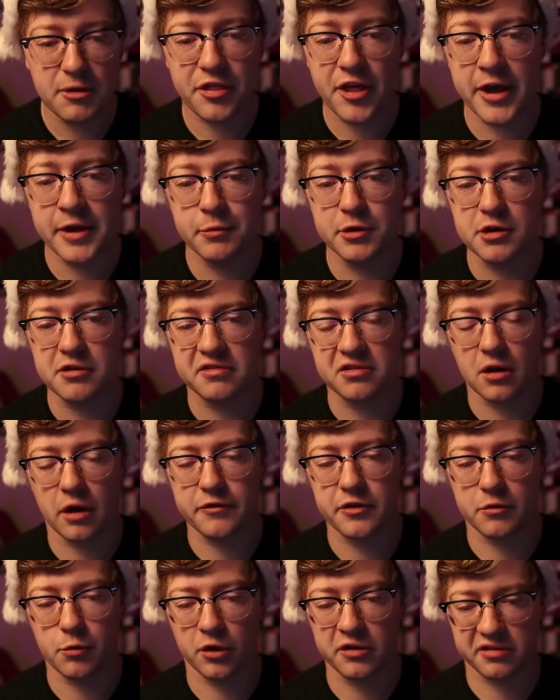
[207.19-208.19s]
but then when you
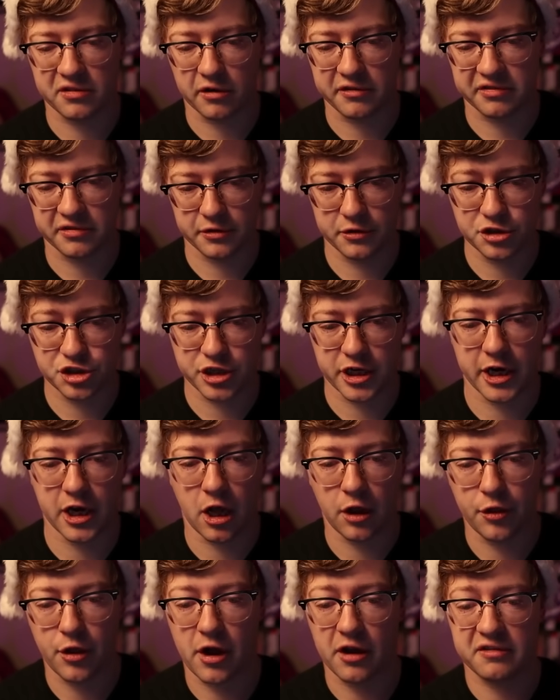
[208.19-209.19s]
solve your one star solution, it
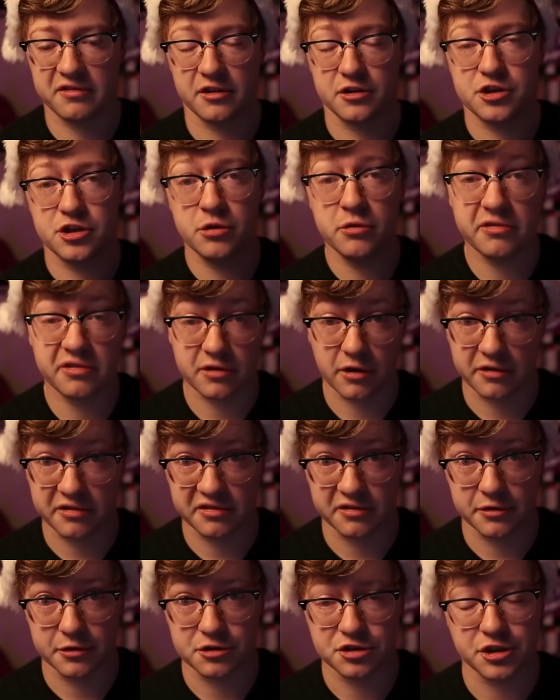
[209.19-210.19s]
unlocks a two star
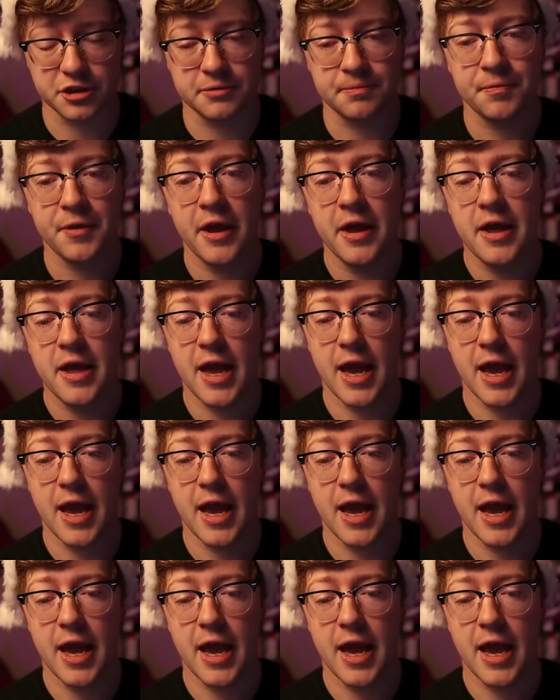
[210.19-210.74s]
solution,